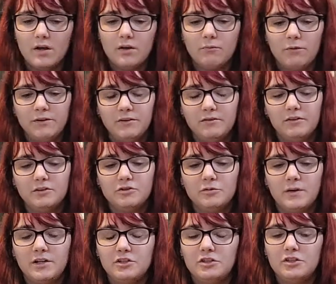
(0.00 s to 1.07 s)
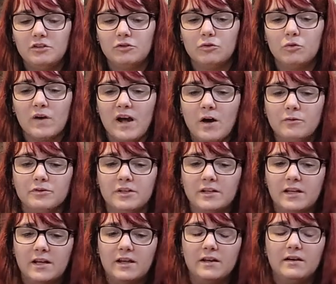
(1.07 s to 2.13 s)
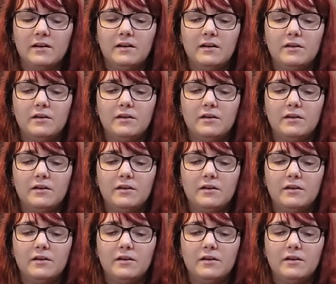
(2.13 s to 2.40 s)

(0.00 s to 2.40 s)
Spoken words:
What the situation is grounded in.